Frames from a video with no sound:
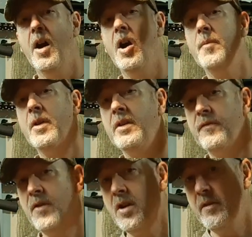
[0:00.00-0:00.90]
I'm only
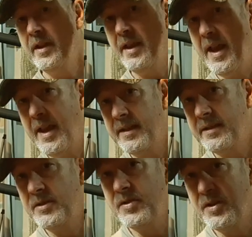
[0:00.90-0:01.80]
firing
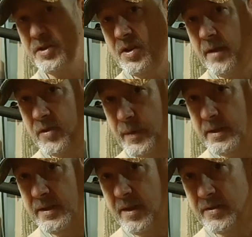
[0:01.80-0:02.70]
at just shy of
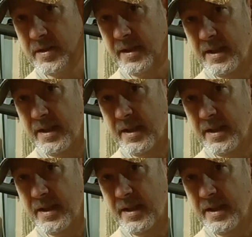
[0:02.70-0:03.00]
20 yards today,